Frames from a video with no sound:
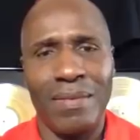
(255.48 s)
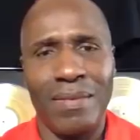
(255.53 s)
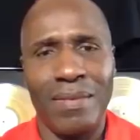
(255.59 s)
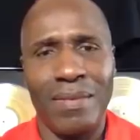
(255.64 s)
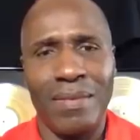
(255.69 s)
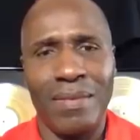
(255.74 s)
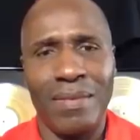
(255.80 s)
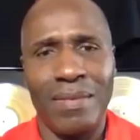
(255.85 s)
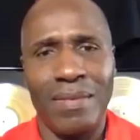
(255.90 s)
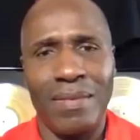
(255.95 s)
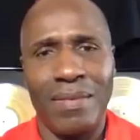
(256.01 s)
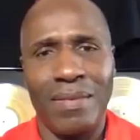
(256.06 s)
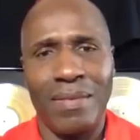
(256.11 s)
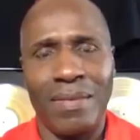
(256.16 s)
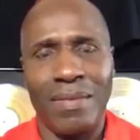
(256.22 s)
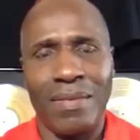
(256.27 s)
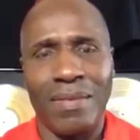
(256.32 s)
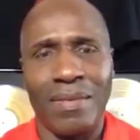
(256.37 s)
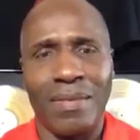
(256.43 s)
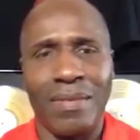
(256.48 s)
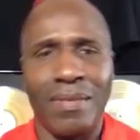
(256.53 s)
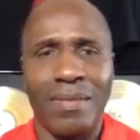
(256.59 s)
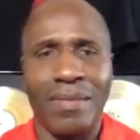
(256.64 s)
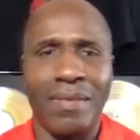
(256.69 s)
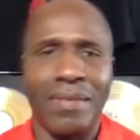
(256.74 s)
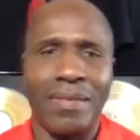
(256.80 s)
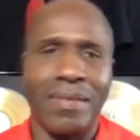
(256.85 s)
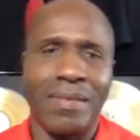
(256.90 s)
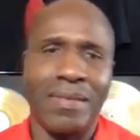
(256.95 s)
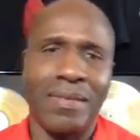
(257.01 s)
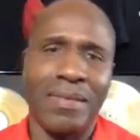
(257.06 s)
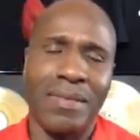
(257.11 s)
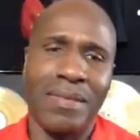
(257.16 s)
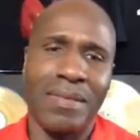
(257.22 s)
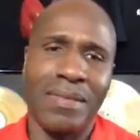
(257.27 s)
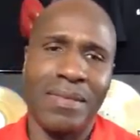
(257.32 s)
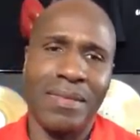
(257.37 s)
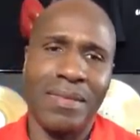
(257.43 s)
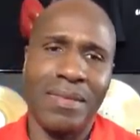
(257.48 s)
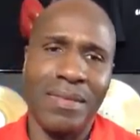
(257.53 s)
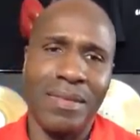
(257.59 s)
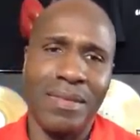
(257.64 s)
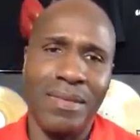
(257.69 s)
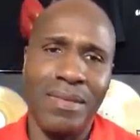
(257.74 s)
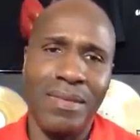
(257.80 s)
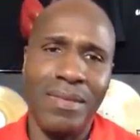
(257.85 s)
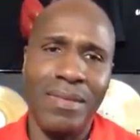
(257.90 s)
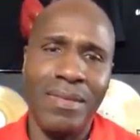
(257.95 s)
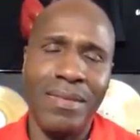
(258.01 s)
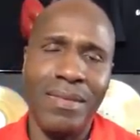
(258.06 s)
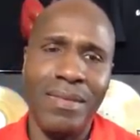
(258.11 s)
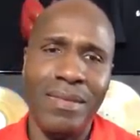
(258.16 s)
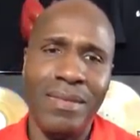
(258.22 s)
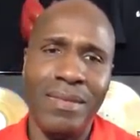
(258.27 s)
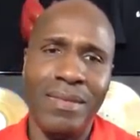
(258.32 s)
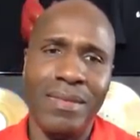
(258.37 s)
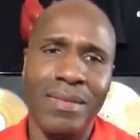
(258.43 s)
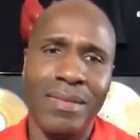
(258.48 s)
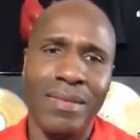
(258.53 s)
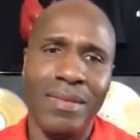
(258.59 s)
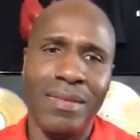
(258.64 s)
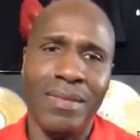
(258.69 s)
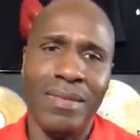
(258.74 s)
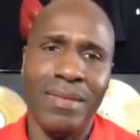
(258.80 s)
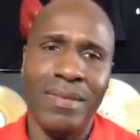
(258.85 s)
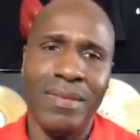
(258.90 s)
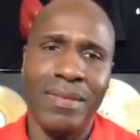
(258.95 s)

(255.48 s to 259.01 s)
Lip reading: The person shown says nothing.